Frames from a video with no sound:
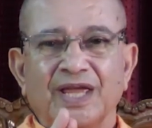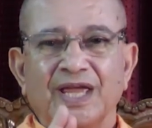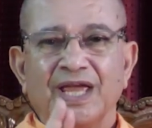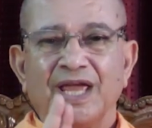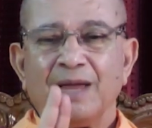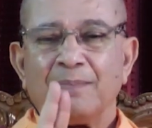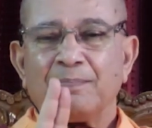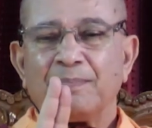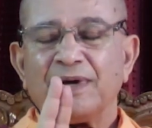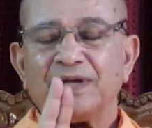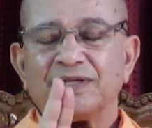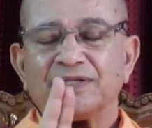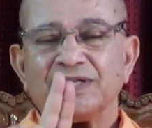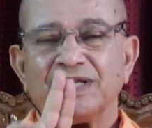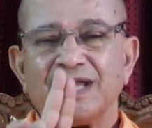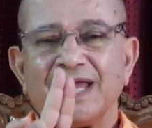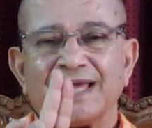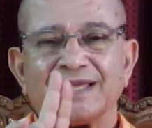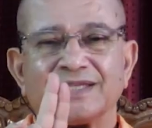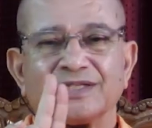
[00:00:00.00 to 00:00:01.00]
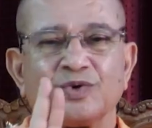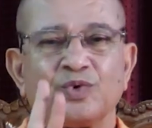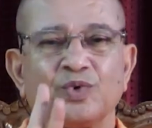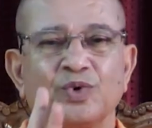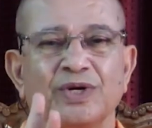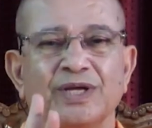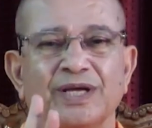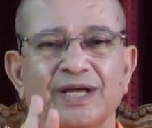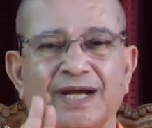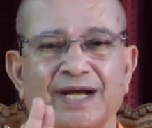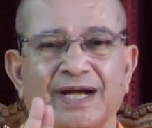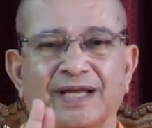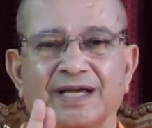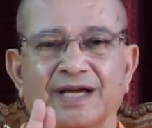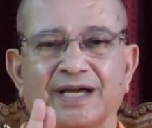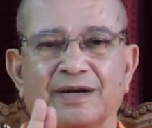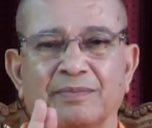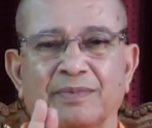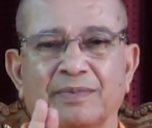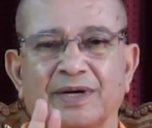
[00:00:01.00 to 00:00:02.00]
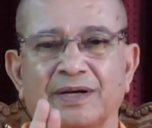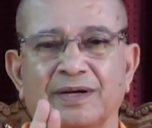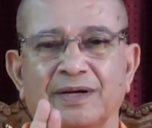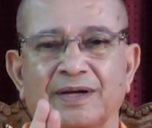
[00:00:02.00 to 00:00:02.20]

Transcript: A person has Guna and Karma.